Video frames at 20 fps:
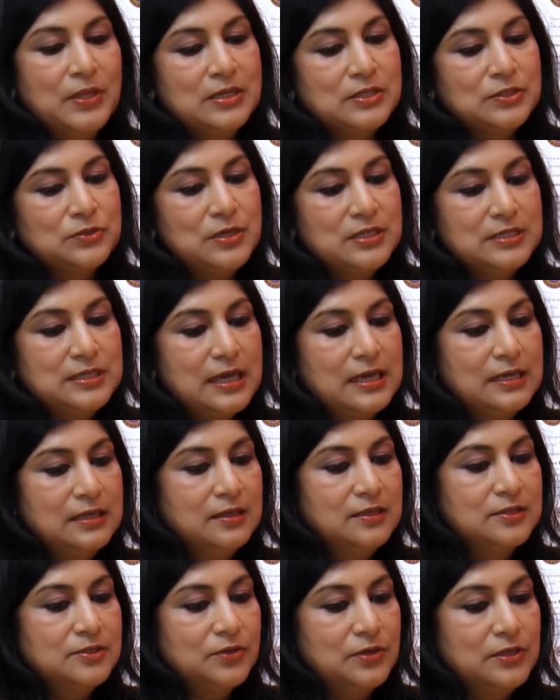So I
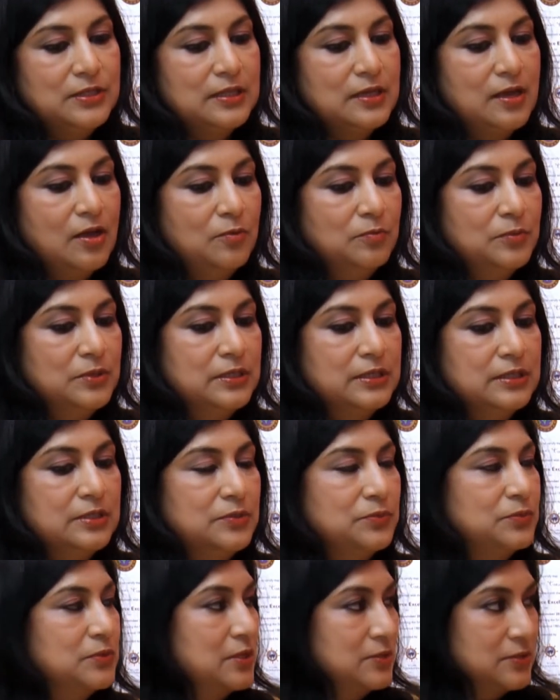joined the government in
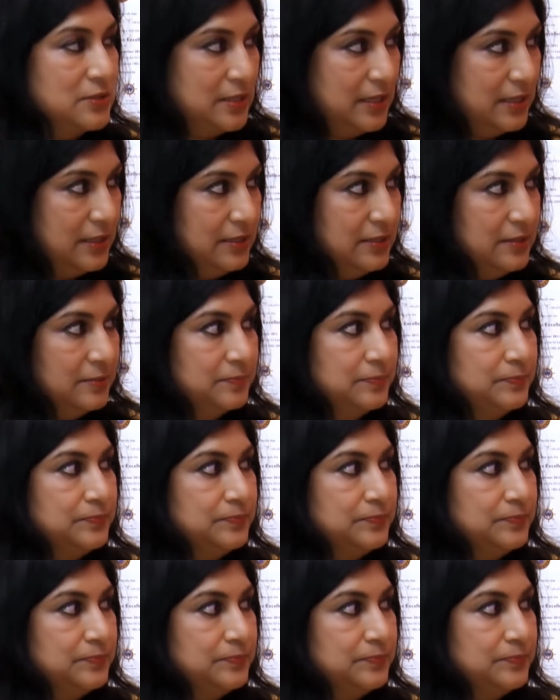2008